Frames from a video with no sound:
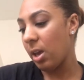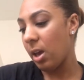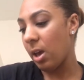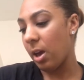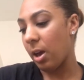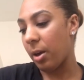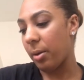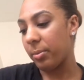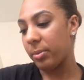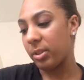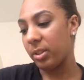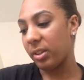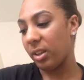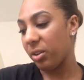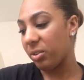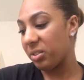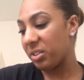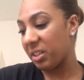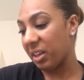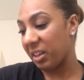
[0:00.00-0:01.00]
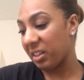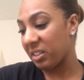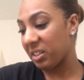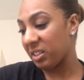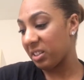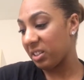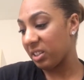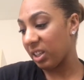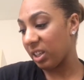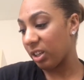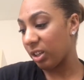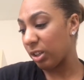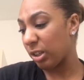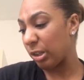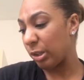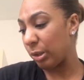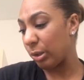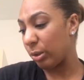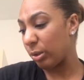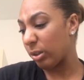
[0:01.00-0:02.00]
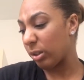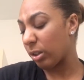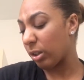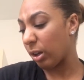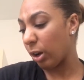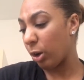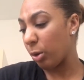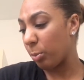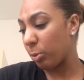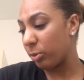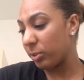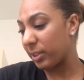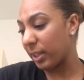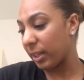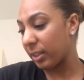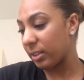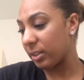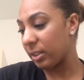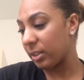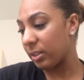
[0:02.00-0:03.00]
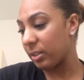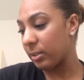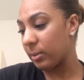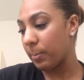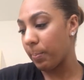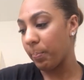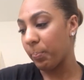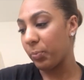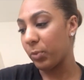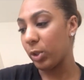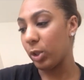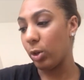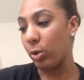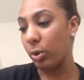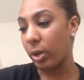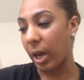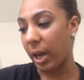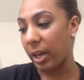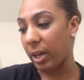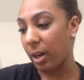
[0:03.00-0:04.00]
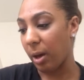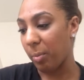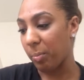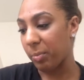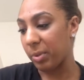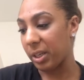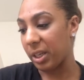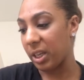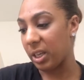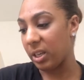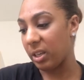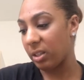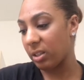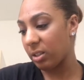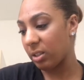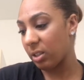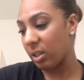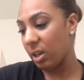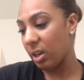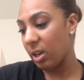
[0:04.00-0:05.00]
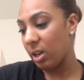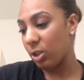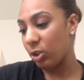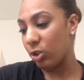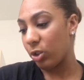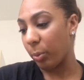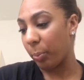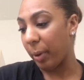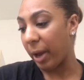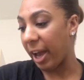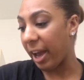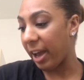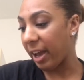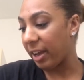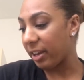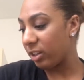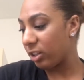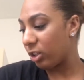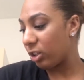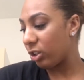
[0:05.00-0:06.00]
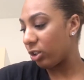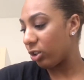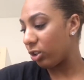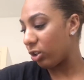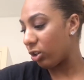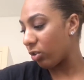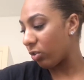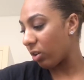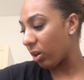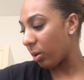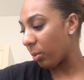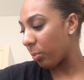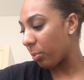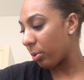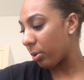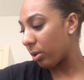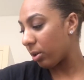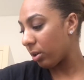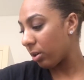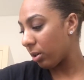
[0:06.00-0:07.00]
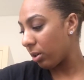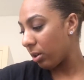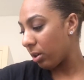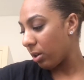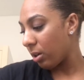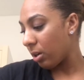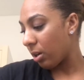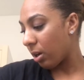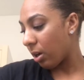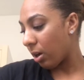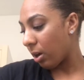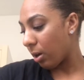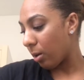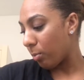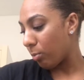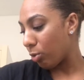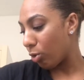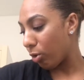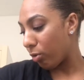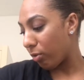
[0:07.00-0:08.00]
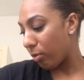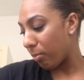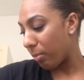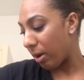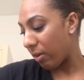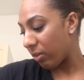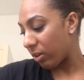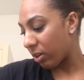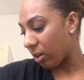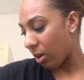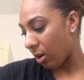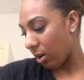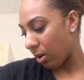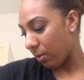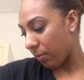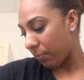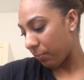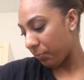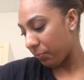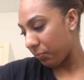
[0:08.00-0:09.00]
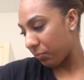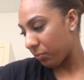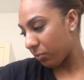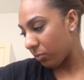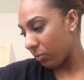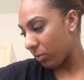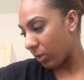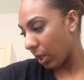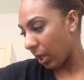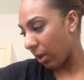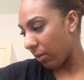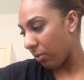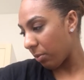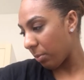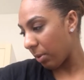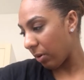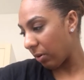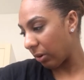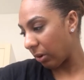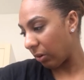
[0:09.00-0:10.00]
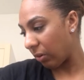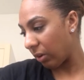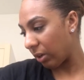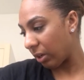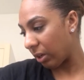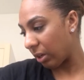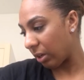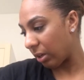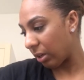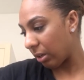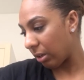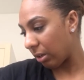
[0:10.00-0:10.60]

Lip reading: So those sectors include global sectors, UK companies, Japan, Europe, North America. Do I have America in there?